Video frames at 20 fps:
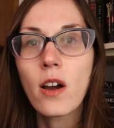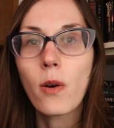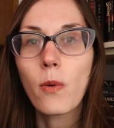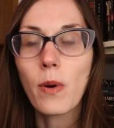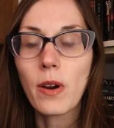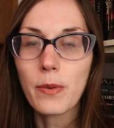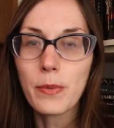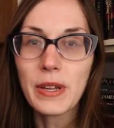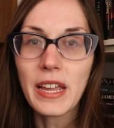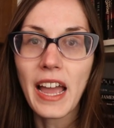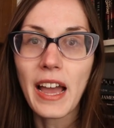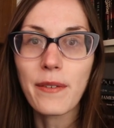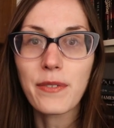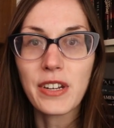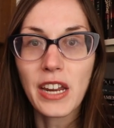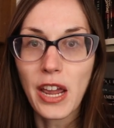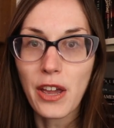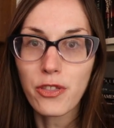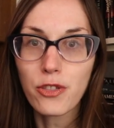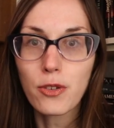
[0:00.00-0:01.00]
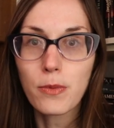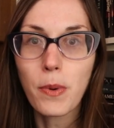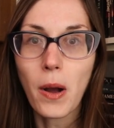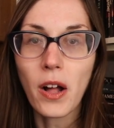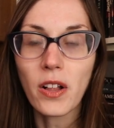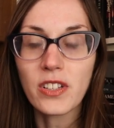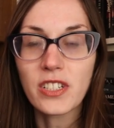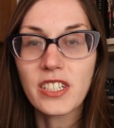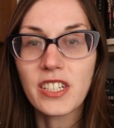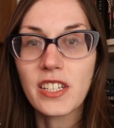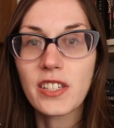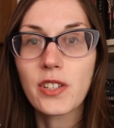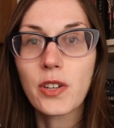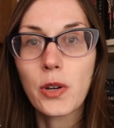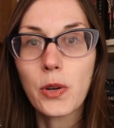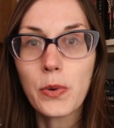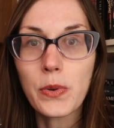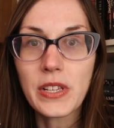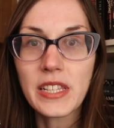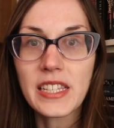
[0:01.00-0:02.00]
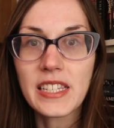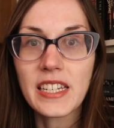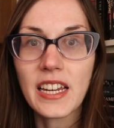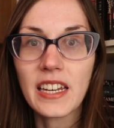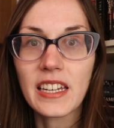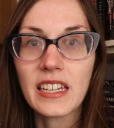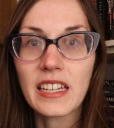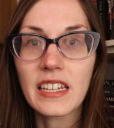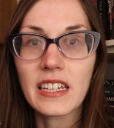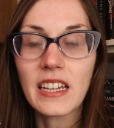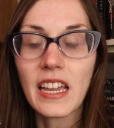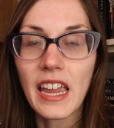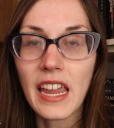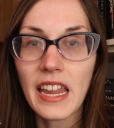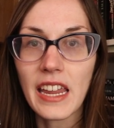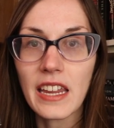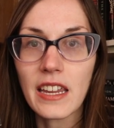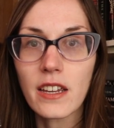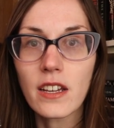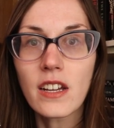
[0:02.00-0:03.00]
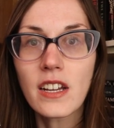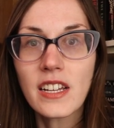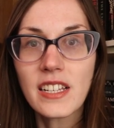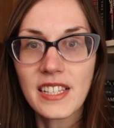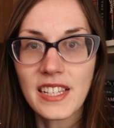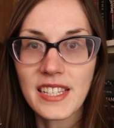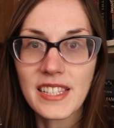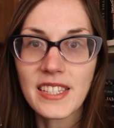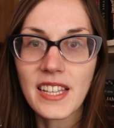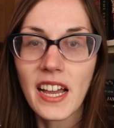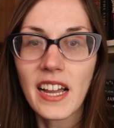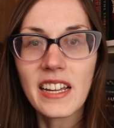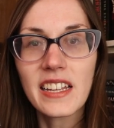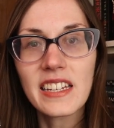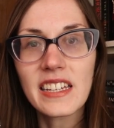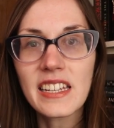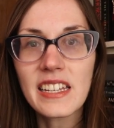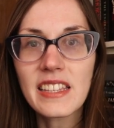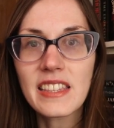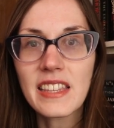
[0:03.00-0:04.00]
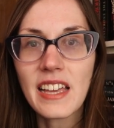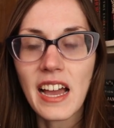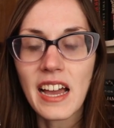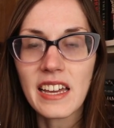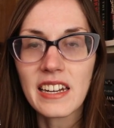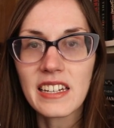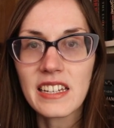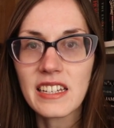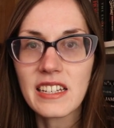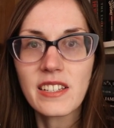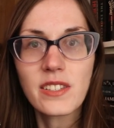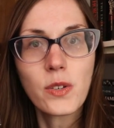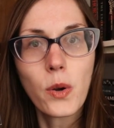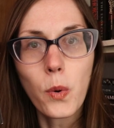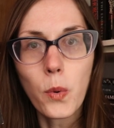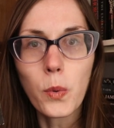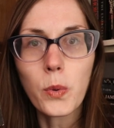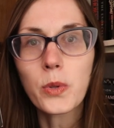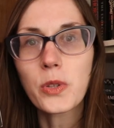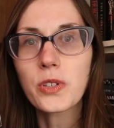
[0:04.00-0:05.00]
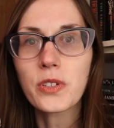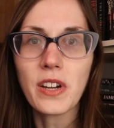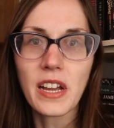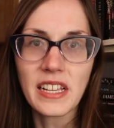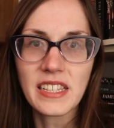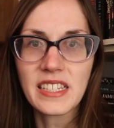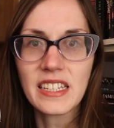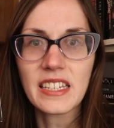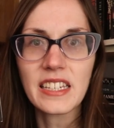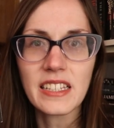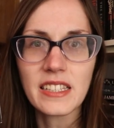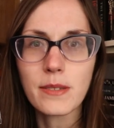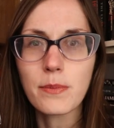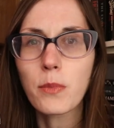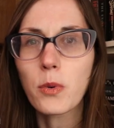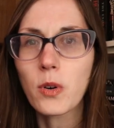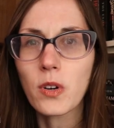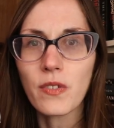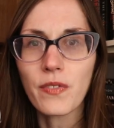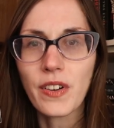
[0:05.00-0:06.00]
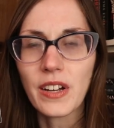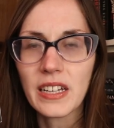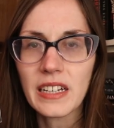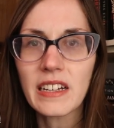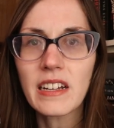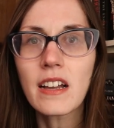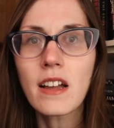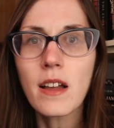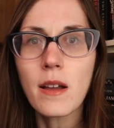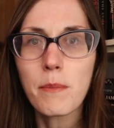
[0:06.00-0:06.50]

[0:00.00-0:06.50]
where we have an anthropologist who is studying a society that is older, as in it's more of a